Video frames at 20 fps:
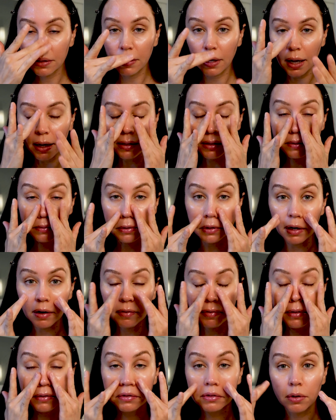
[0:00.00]

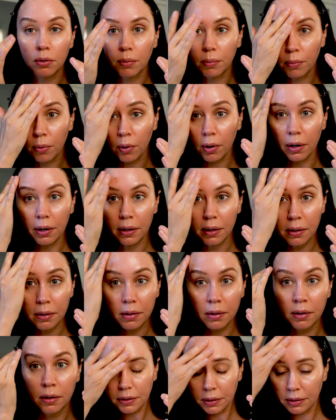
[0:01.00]
SPF is so important.
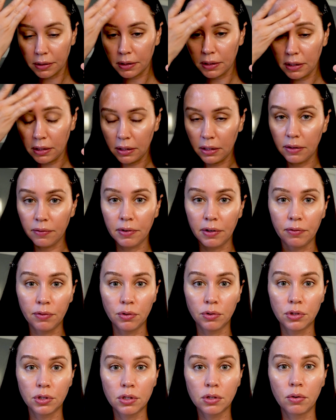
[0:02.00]
You can see even if
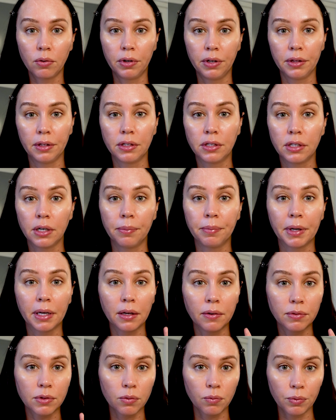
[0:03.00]
you're just going to the gym, it
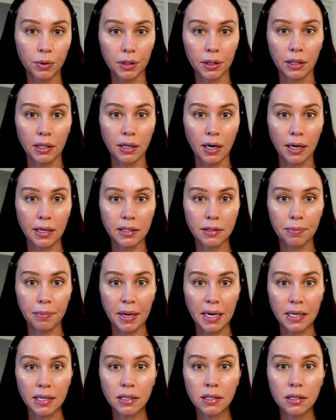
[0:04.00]
gives a really nice
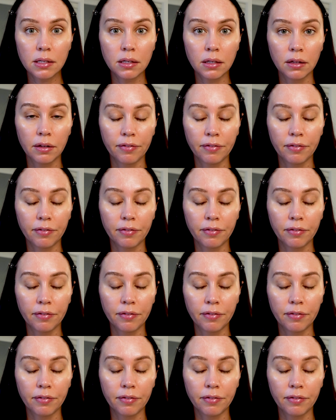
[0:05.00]
base to the